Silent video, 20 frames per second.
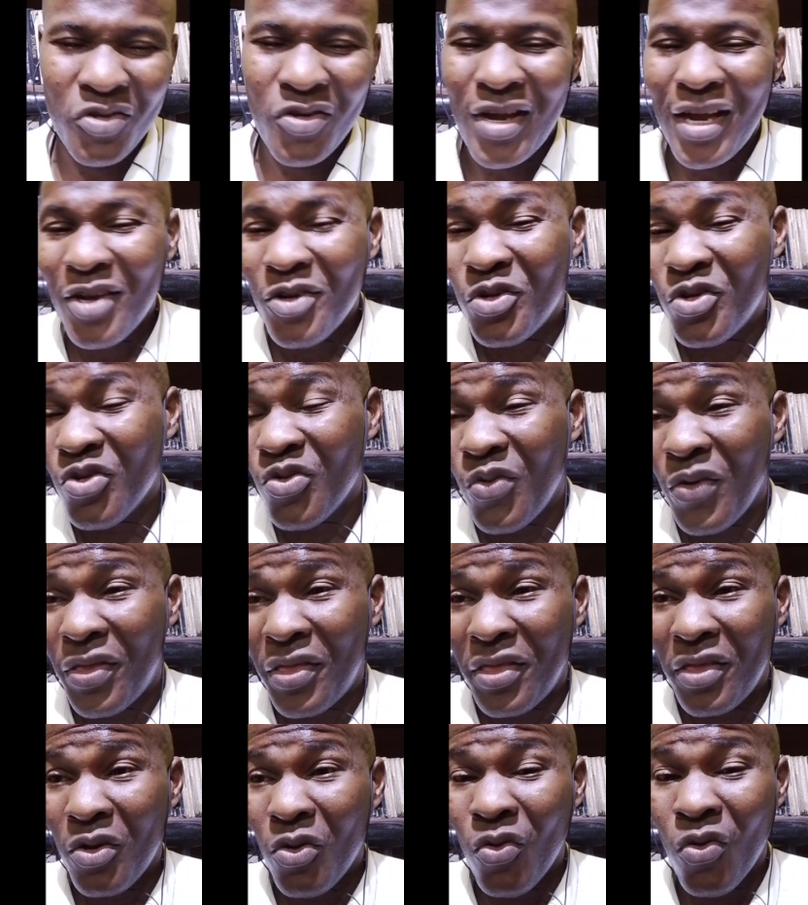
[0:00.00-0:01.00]
you can't do
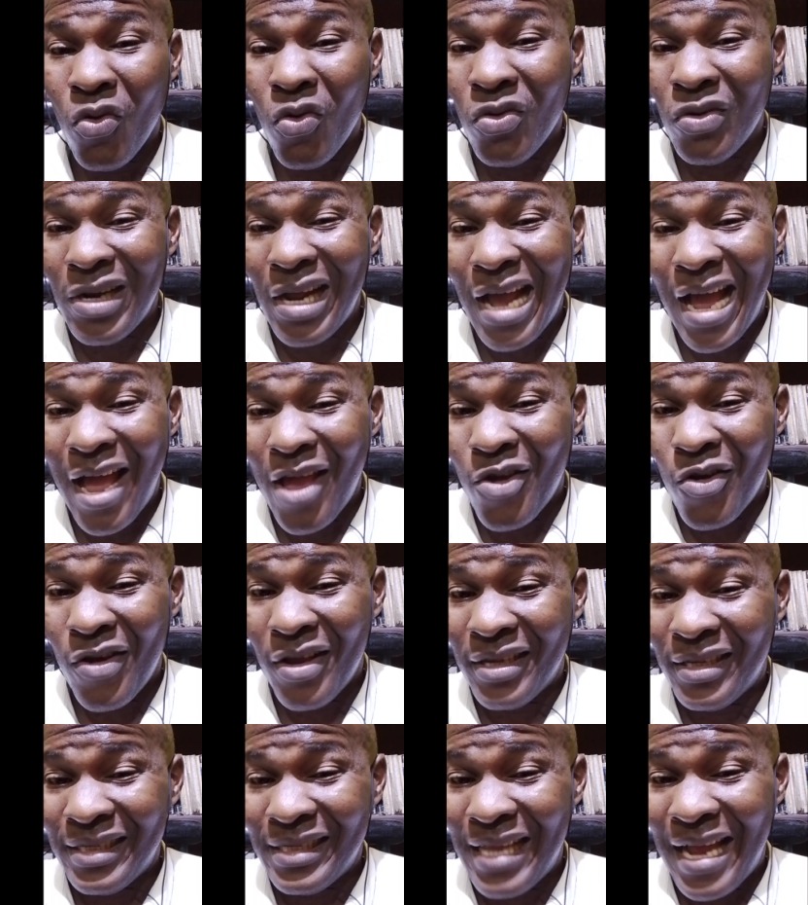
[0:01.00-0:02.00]
with old
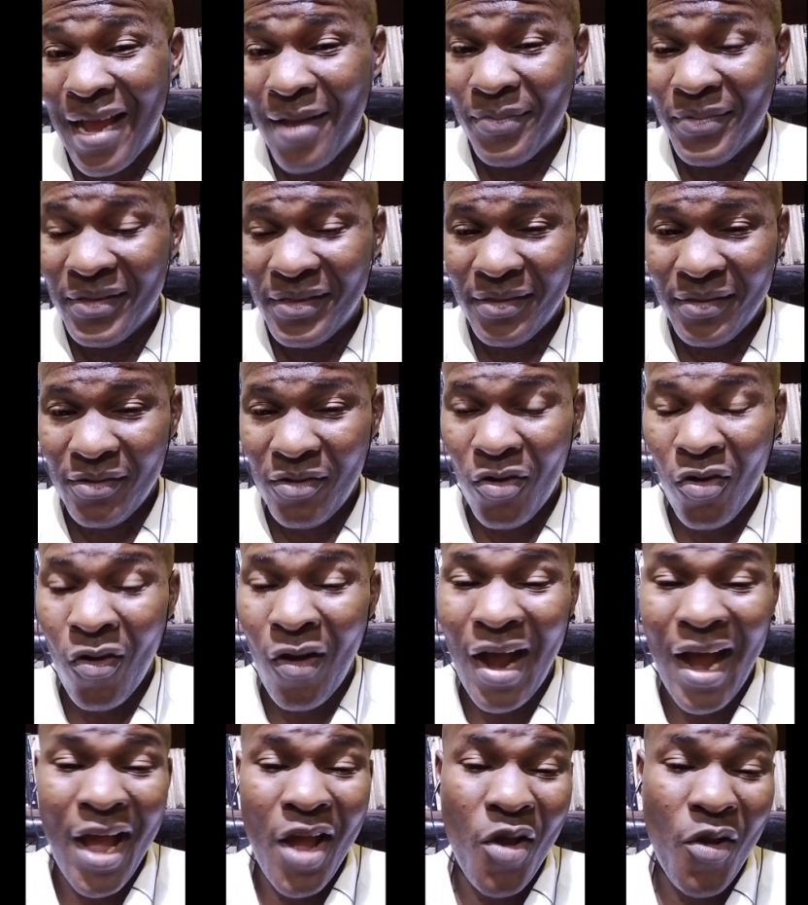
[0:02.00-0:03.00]
iOS tabs
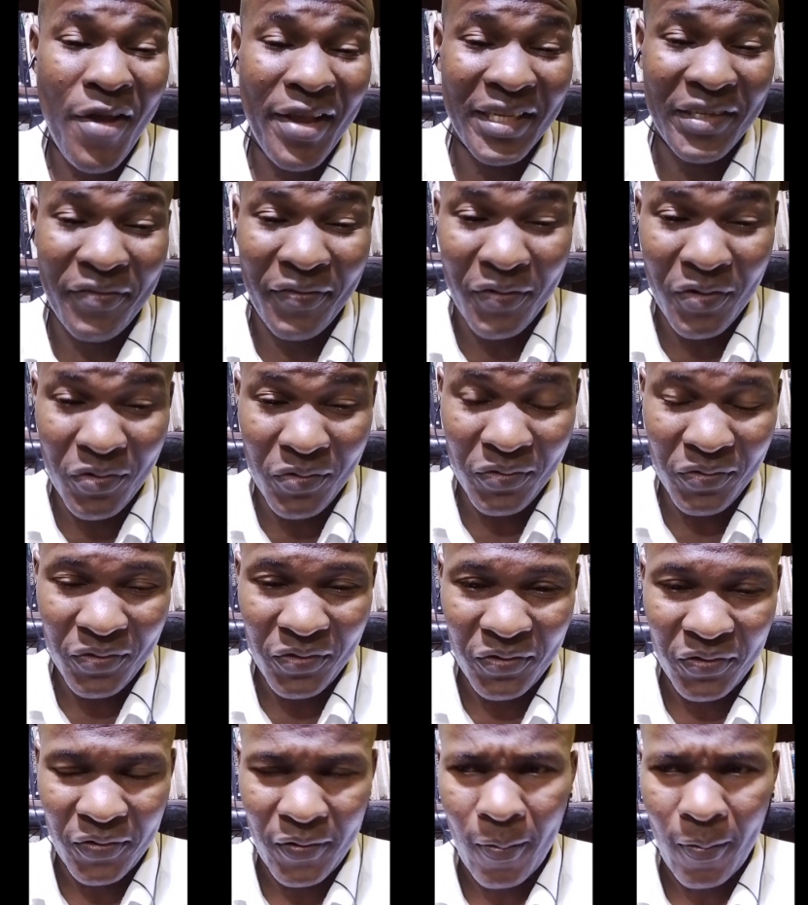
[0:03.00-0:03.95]
or iOS phones.